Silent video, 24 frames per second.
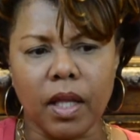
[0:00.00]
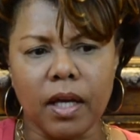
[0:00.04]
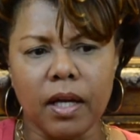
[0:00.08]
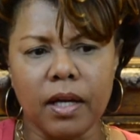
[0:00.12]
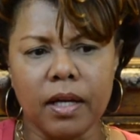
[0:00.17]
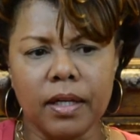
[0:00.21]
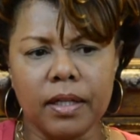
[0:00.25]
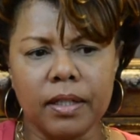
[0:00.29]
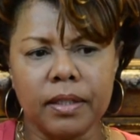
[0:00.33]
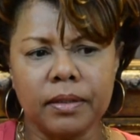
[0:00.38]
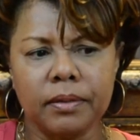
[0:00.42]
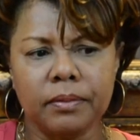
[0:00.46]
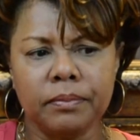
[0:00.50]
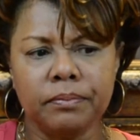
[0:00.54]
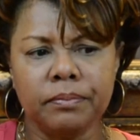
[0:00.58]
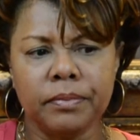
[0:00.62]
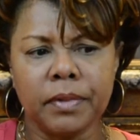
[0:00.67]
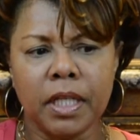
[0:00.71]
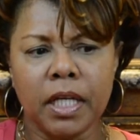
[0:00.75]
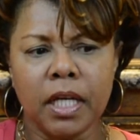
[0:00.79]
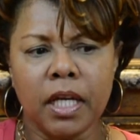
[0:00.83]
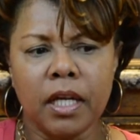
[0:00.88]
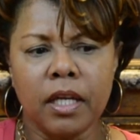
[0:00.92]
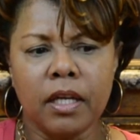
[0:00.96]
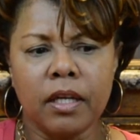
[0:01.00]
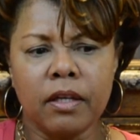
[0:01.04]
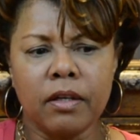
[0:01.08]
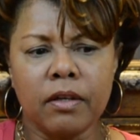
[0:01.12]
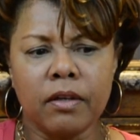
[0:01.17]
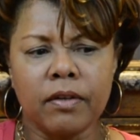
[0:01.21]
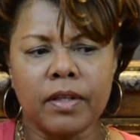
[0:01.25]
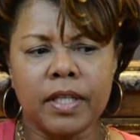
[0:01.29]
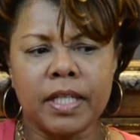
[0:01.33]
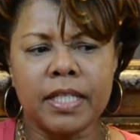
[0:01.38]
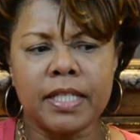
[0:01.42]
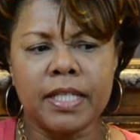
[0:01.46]

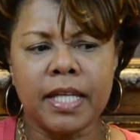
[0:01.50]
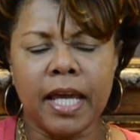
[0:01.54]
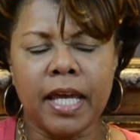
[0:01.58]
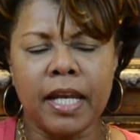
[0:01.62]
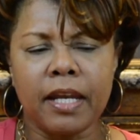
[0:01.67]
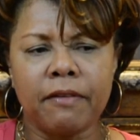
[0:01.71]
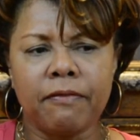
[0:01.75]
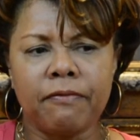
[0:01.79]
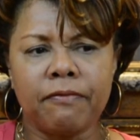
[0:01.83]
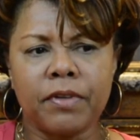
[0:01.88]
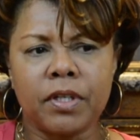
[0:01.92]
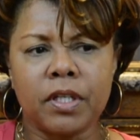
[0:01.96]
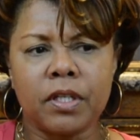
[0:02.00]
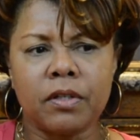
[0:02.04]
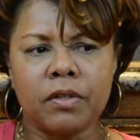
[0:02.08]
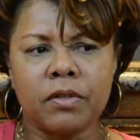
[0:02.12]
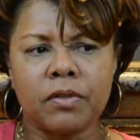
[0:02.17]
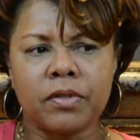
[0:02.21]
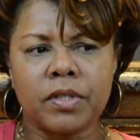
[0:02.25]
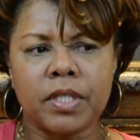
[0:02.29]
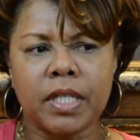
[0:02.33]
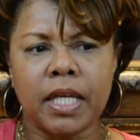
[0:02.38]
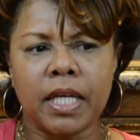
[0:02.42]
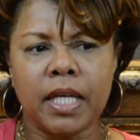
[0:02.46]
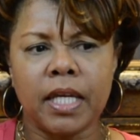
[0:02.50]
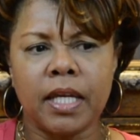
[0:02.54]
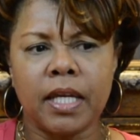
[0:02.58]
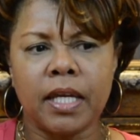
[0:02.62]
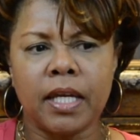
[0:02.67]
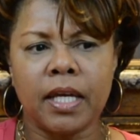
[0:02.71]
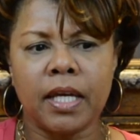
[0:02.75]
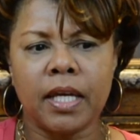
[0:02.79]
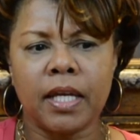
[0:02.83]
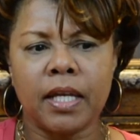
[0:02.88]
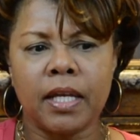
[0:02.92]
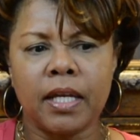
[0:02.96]
The data fields
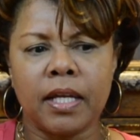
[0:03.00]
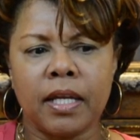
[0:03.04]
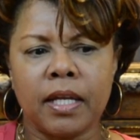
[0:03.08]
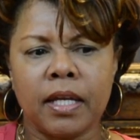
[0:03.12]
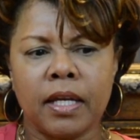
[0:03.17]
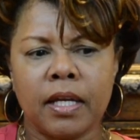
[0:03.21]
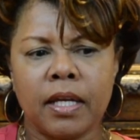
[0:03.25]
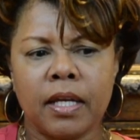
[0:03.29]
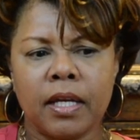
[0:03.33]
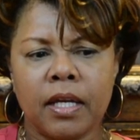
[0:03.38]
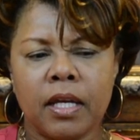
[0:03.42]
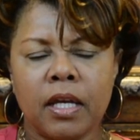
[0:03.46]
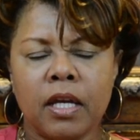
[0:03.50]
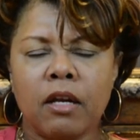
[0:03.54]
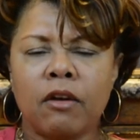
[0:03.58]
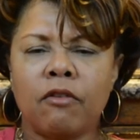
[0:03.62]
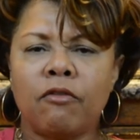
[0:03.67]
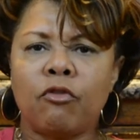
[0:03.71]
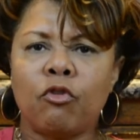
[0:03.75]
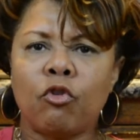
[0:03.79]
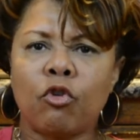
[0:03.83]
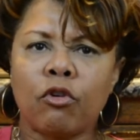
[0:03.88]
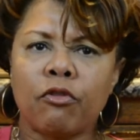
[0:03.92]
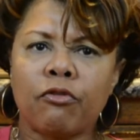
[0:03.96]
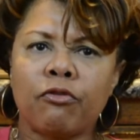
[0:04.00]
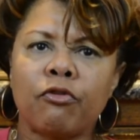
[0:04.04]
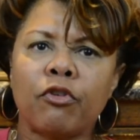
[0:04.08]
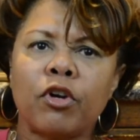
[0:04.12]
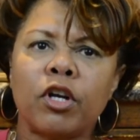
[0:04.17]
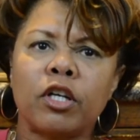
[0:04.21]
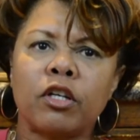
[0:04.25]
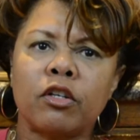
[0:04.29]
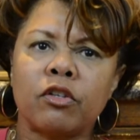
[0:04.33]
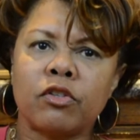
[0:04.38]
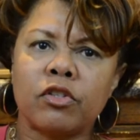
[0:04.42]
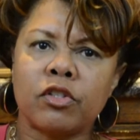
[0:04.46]
in
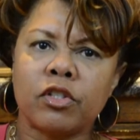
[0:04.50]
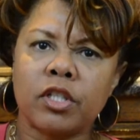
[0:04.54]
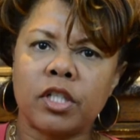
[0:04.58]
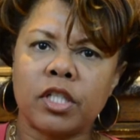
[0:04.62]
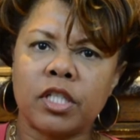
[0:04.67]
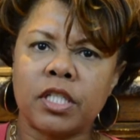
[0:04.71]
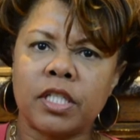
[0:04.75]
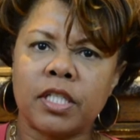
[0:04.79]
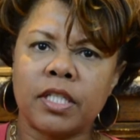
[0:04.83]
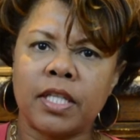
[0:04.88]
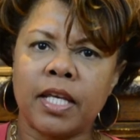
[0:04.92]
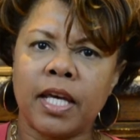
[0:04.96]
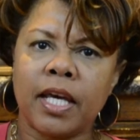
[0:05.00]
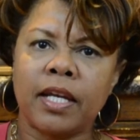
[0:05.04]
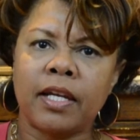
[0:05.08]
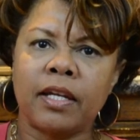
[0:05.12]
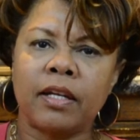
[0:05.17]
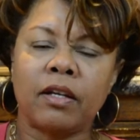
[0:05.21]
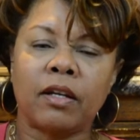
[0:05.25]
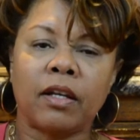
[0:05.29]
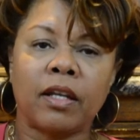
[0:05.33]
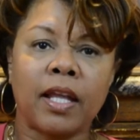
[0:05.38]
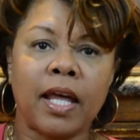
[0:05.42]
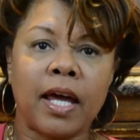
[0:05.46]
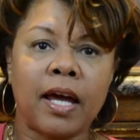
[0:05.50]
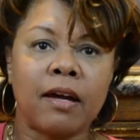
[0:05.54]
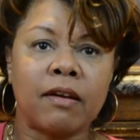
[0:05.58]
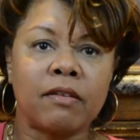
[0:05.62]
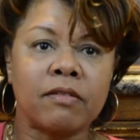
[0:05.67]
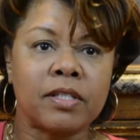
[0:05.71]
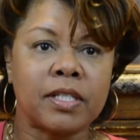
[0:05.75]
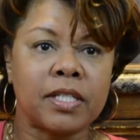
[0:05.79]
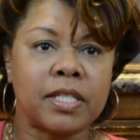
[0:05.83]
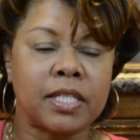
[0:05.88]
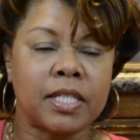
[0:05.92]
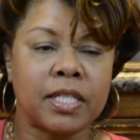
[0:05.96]
Forefront are such that it
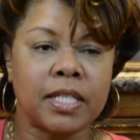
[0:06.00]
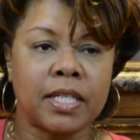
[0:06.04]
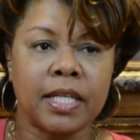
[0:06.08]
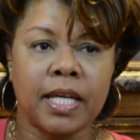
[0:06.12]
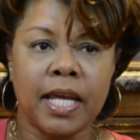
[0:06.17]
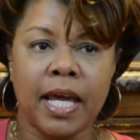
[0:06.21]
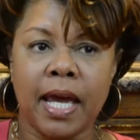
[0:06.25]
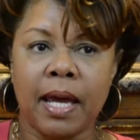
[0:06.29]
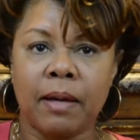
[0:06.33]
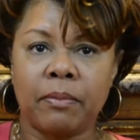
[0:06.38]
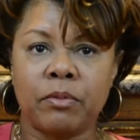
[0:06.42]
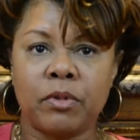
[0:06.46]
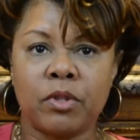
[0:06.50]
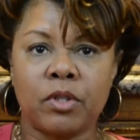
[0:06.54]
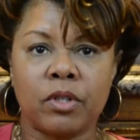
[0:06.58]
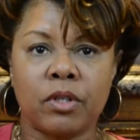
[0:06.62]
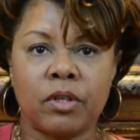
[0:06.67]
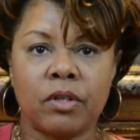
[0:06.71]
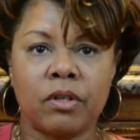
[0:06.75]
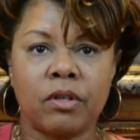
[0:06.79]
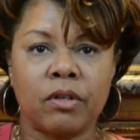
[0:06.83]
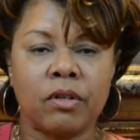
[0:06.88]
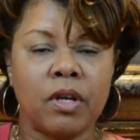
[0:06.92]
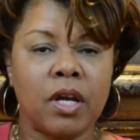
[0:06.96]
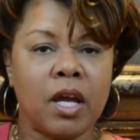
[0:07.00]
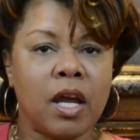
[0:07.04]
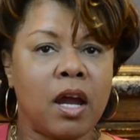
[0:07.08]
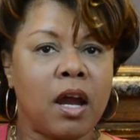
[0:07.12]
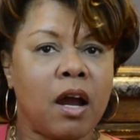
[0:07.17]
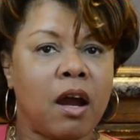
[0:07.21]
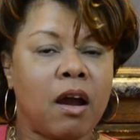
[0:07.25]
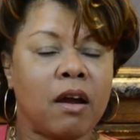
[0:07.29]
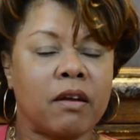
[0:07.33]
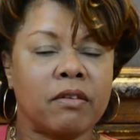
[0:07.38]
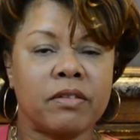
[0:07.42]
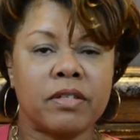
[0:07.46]
allows us to capture
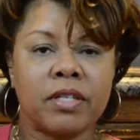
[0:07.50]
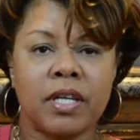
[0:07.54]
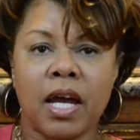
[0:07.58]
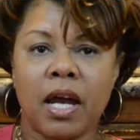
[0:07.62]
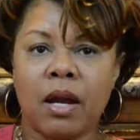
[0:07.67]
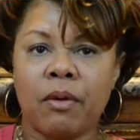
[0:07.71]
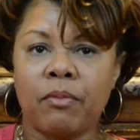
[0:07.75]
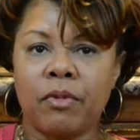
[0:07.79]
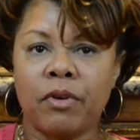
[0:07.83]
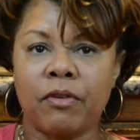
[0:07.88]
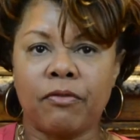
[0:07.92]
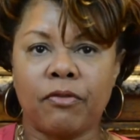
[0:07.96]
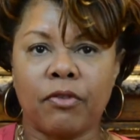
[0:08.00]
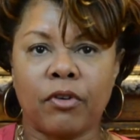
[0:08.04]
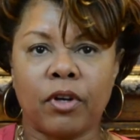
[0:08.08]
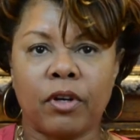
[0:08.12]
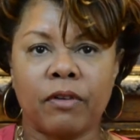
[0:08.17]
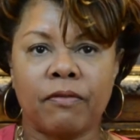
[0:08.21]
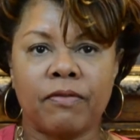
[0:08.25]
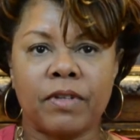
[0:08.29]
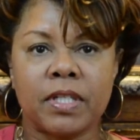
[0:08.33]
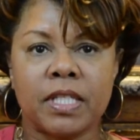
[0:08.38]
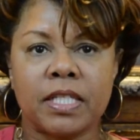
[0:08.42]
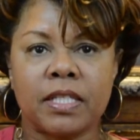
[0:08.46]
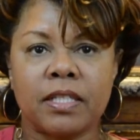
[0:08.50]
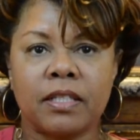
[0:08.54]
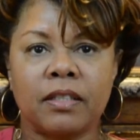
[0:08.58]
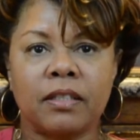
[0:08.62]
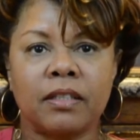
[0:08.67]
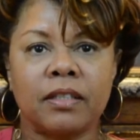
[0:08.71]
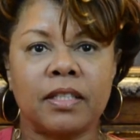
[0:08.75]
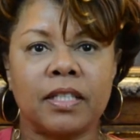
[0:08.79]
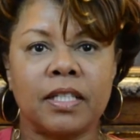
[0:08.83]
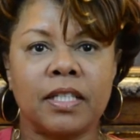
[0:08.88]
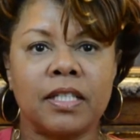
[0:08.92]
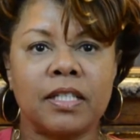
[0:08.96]
our top referring
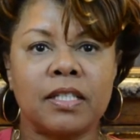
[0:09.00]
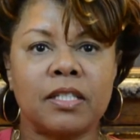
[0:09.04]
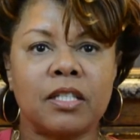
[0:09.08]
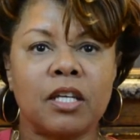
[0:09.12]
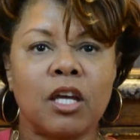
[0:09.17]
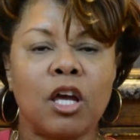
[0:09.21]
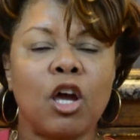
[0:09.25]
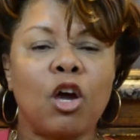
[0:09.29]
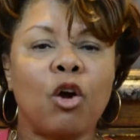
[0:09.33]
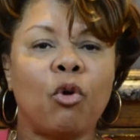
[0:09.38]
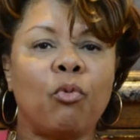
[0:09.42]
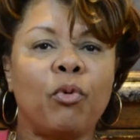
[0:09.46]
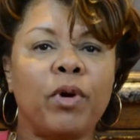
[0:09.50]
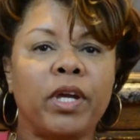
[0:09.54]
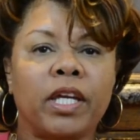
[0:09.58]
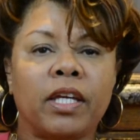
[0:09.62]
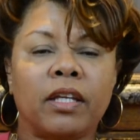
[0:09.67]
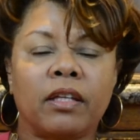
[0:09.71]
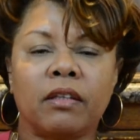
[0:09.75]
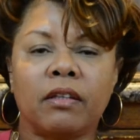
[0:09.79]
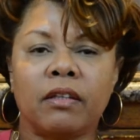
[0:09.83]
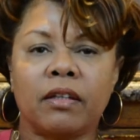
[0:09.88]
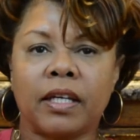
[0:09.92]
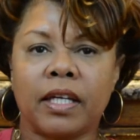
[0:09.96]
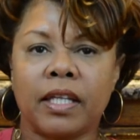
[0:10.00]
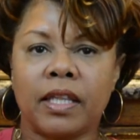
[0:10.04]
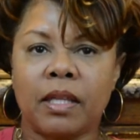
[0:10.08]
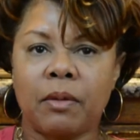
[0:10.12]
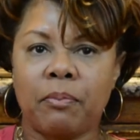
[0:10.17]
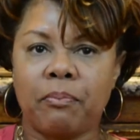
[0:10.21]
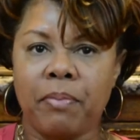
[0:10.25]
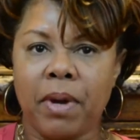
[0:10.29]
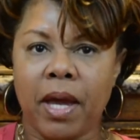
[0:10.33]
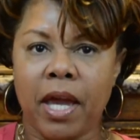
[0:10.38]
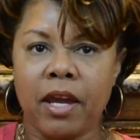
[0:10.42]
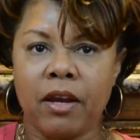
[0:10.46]
facilities. We can look at the
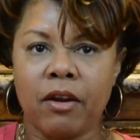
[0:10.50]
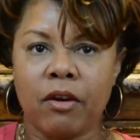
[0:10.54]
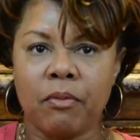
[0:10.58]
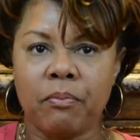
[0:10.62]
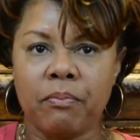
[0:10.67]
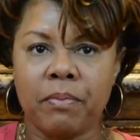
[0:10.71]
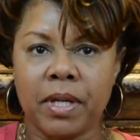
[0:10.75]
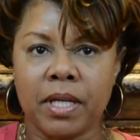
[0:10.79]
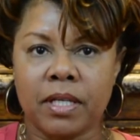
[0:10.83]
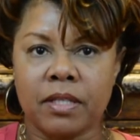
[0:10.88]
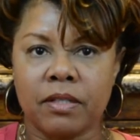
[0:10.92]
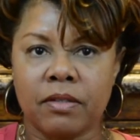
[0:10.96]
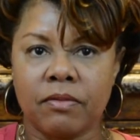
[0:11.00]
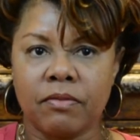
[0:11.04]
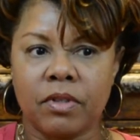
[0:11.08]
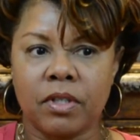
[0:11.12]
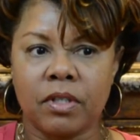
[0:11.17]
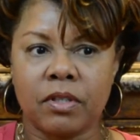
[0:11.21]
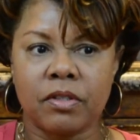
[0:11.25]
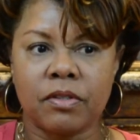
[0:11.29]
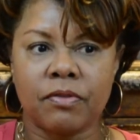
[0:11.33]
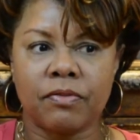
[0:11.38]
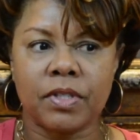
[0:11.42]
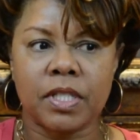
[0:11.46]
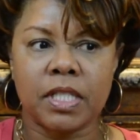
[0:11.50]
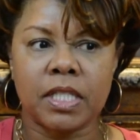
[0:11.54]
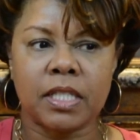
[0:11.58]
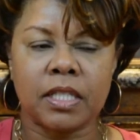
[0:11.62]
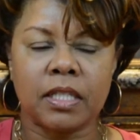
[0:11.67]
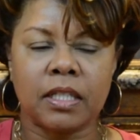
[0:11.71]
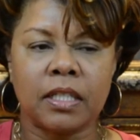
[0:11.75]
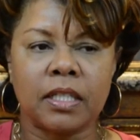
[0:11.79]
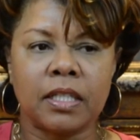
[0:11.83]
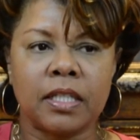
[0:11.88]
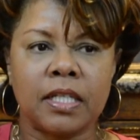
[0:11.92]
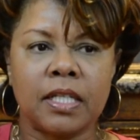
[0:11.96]
payer mix of those
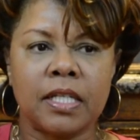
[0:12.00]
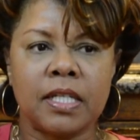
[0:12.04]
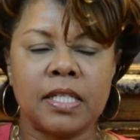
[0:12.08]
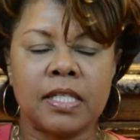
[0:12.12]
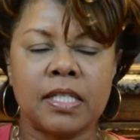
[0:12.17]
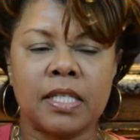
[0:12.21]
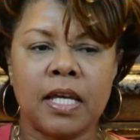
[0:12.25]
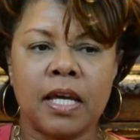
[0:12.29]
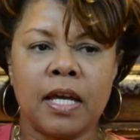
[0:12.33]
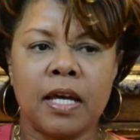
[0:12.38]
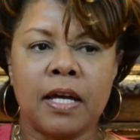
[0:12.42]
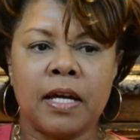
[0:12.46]
facilities.